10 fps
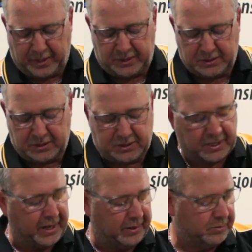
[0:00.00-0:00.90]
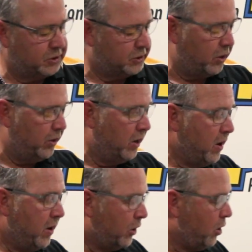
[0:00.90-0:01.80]
remains the same. So
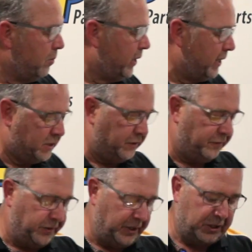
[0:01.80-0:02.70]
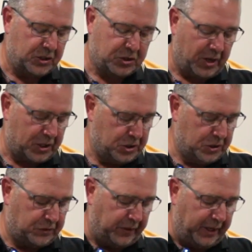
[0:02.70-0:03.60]
comprehensive fitting
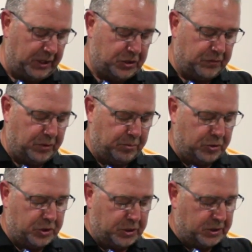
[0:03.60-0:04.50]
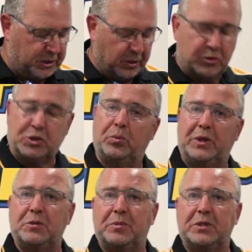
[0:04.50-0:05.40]
instructions for each of the bushes, tells you
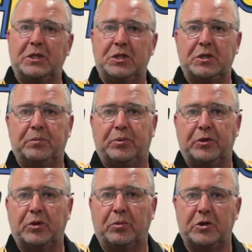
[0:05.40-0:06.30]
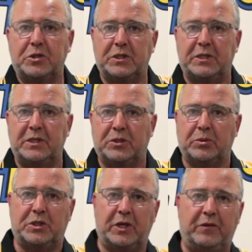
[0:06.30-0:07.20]
which position to put the washers in to
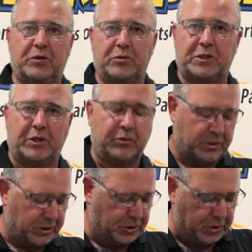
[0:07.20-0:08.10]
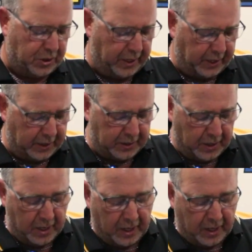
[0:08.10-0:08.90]
achieve the results that you need.